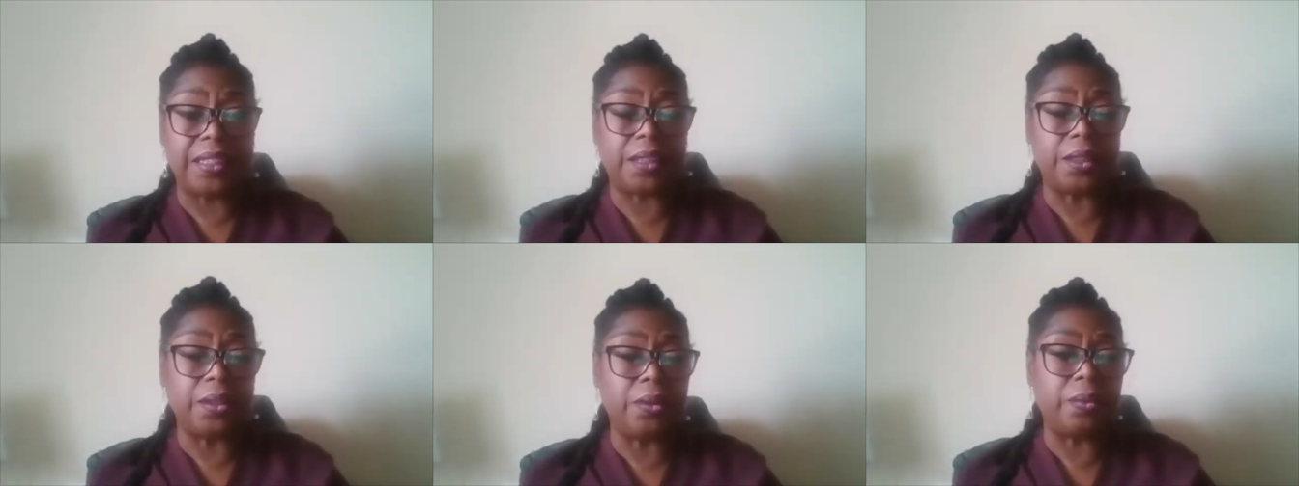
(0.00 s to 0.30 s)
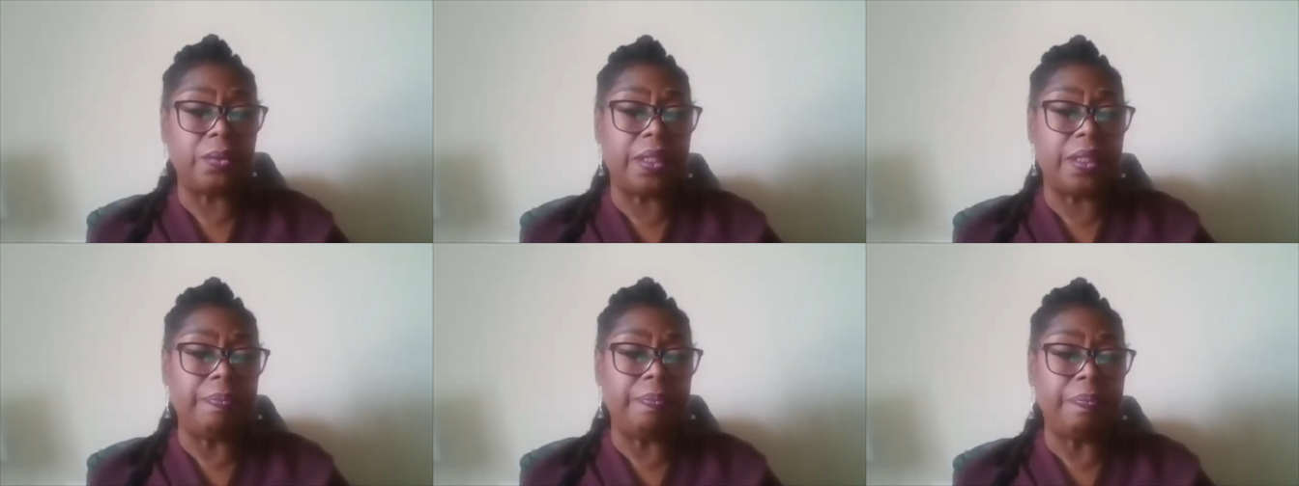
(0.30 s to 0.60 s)
to
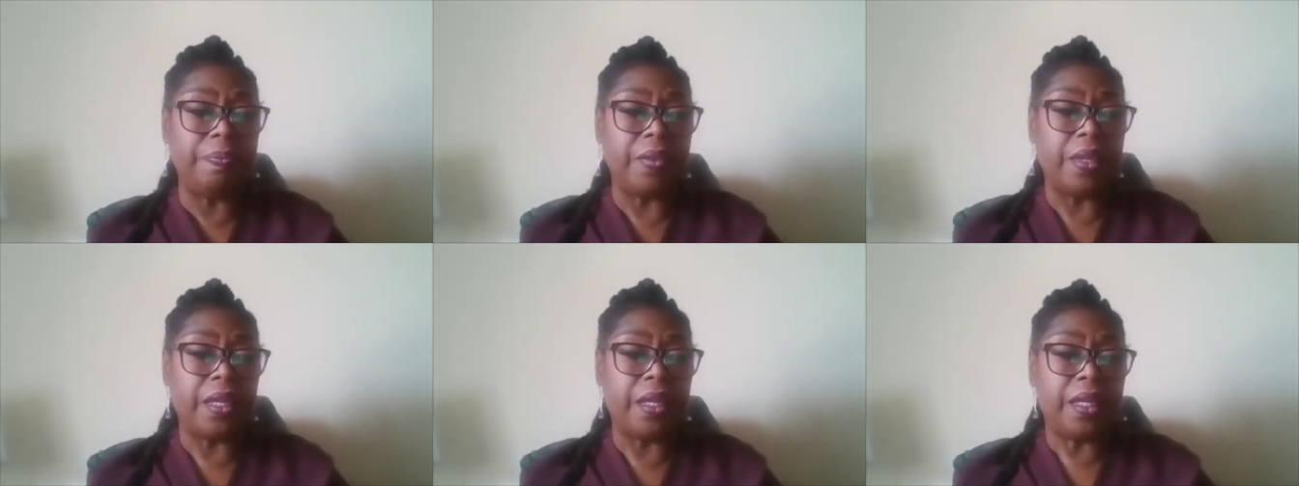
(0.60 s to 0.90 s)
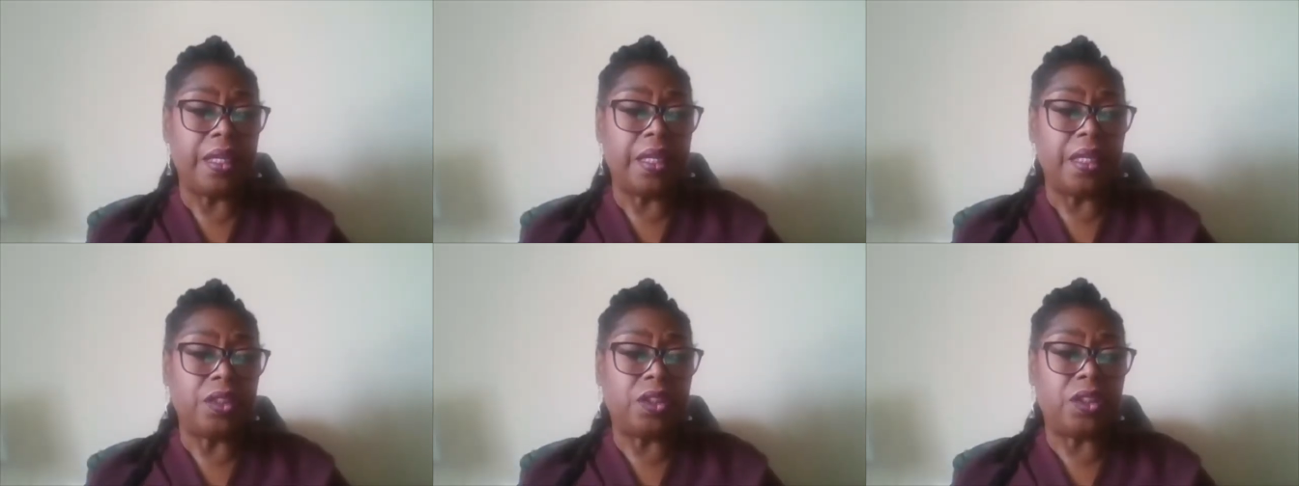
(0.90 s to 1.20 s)
um,
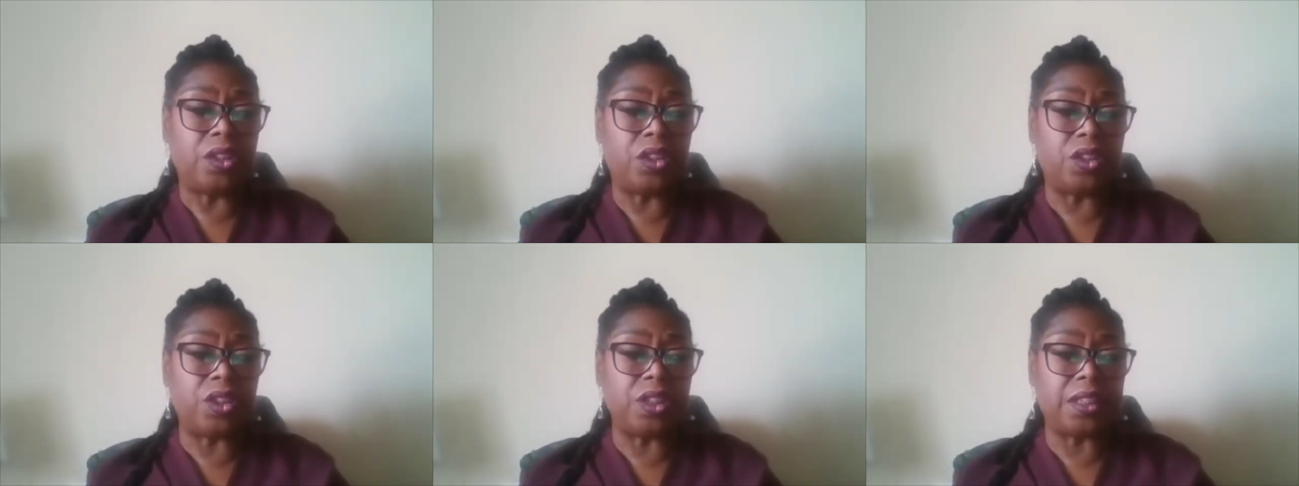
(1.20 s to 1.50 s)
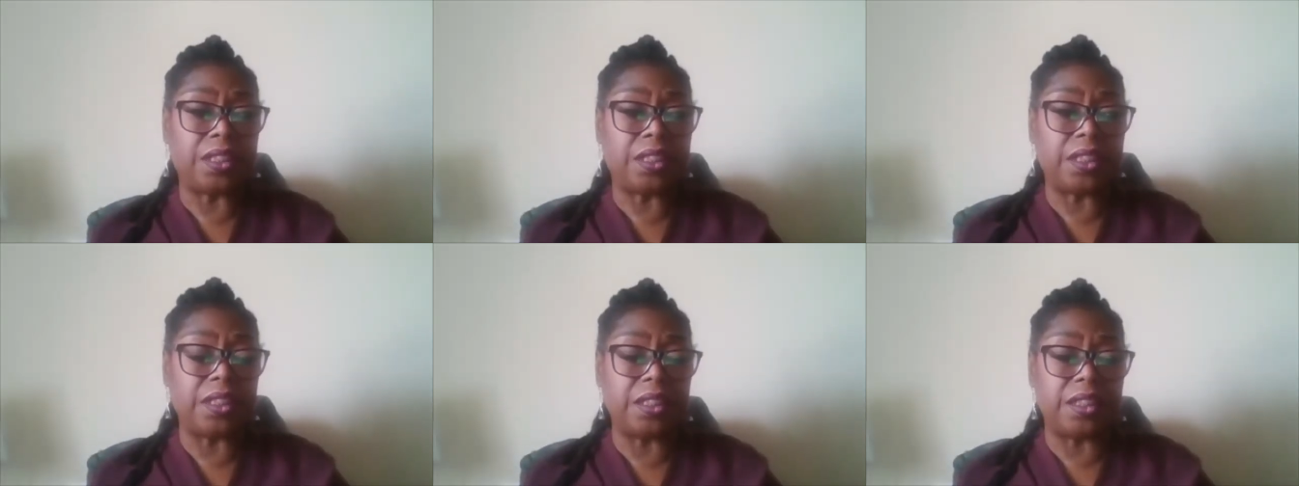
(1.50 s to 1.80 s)
to
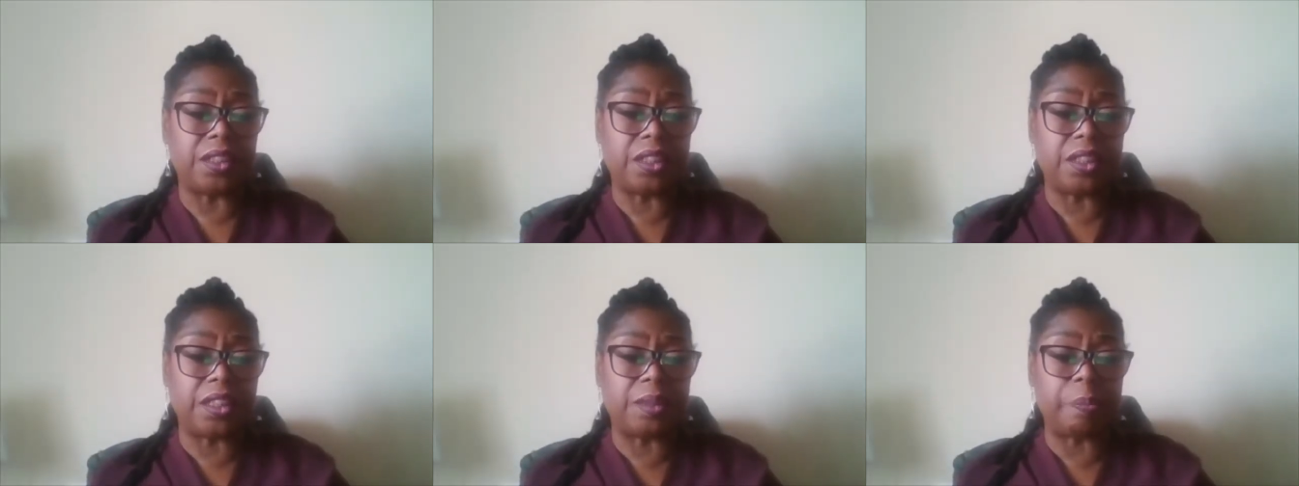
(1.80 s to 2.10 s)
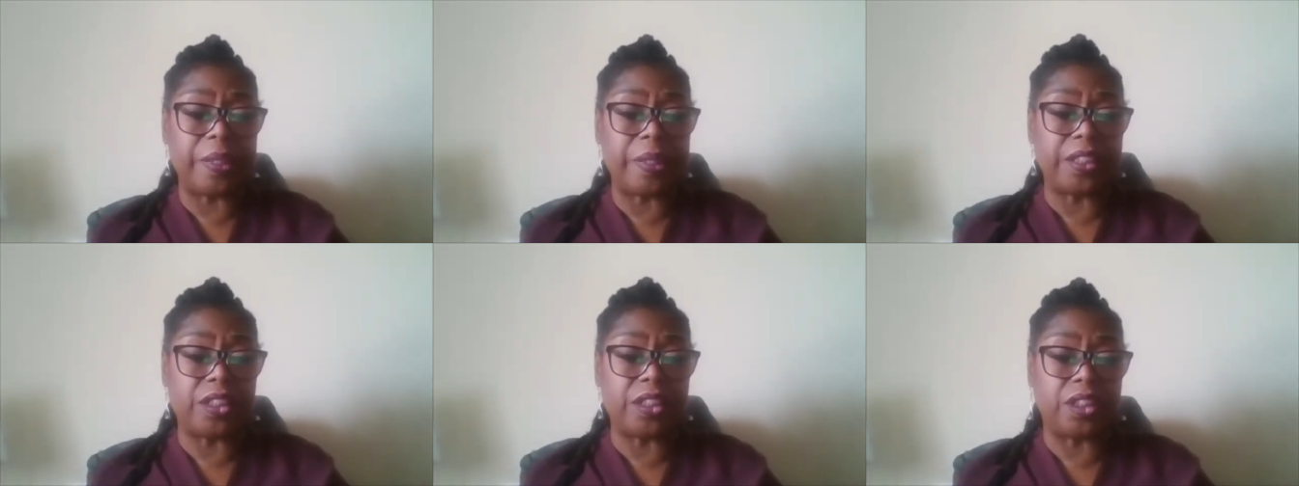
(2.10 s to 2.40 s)
just to
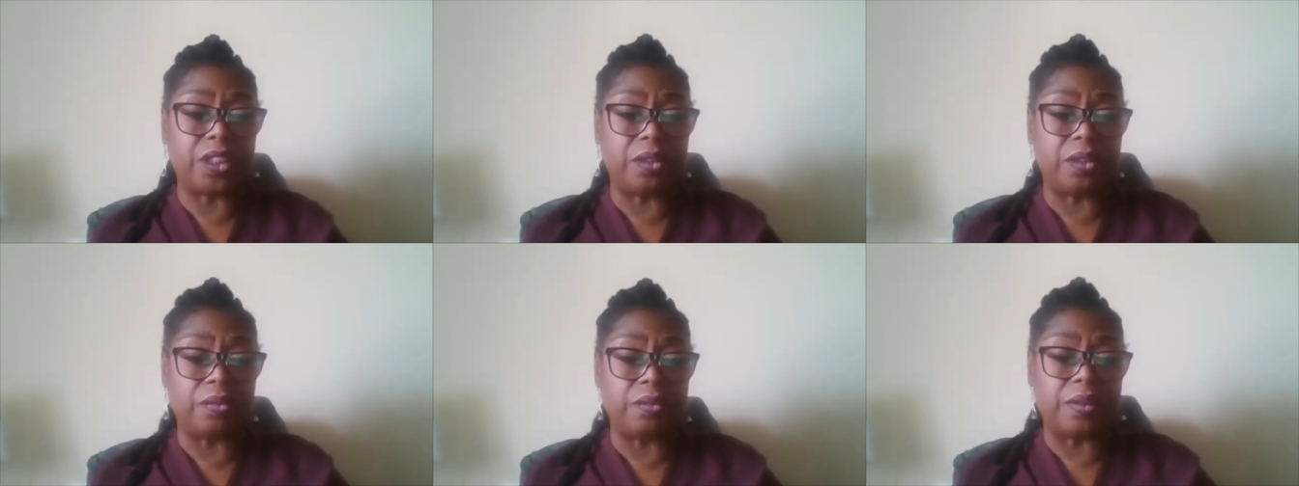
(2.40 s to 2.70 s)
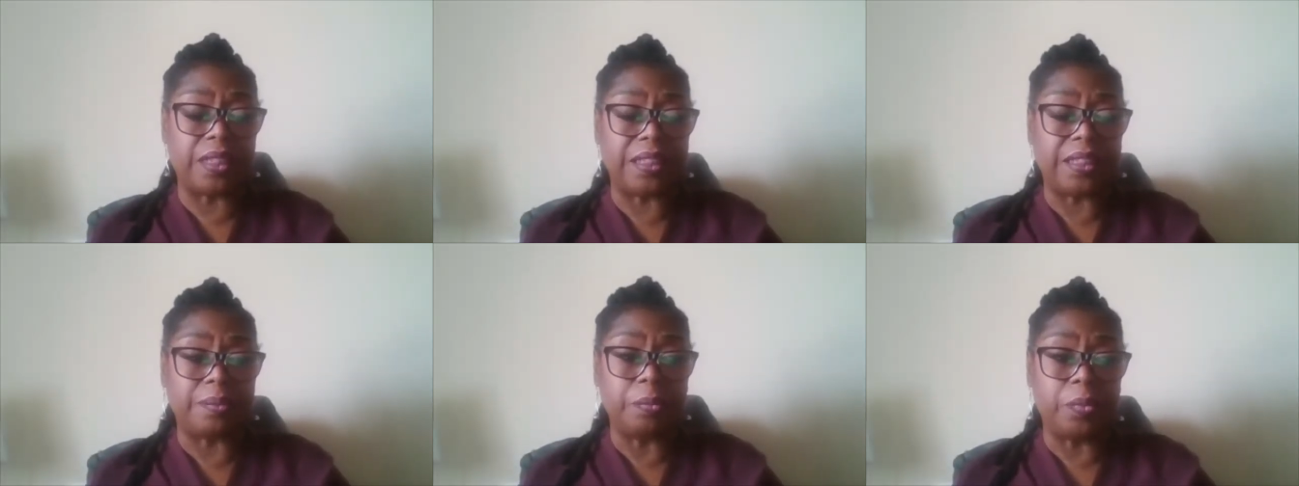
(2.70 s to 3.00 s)
speak to you
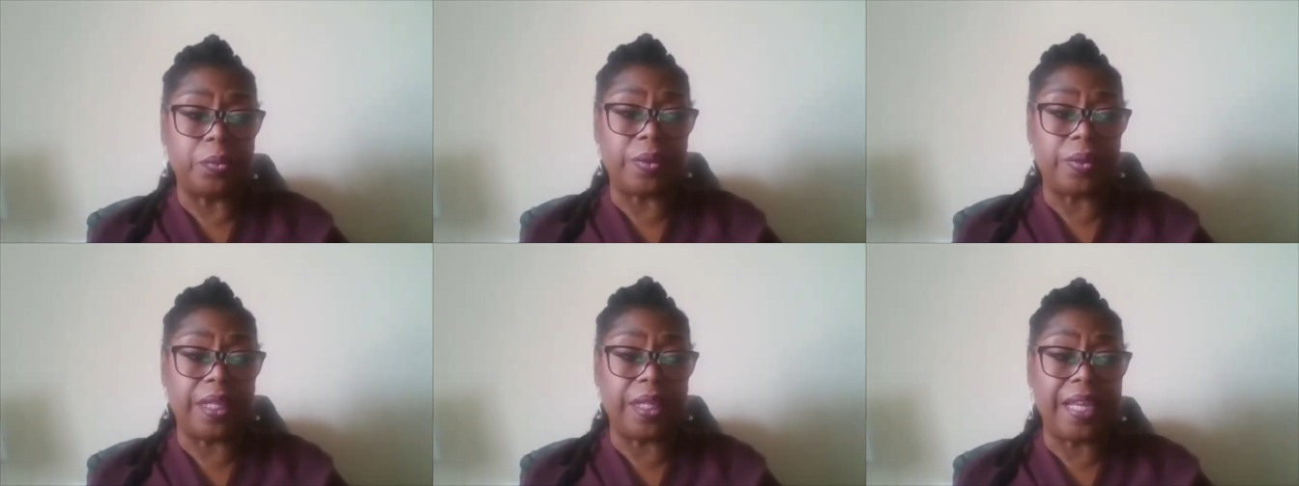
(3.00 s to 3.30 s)
this morning.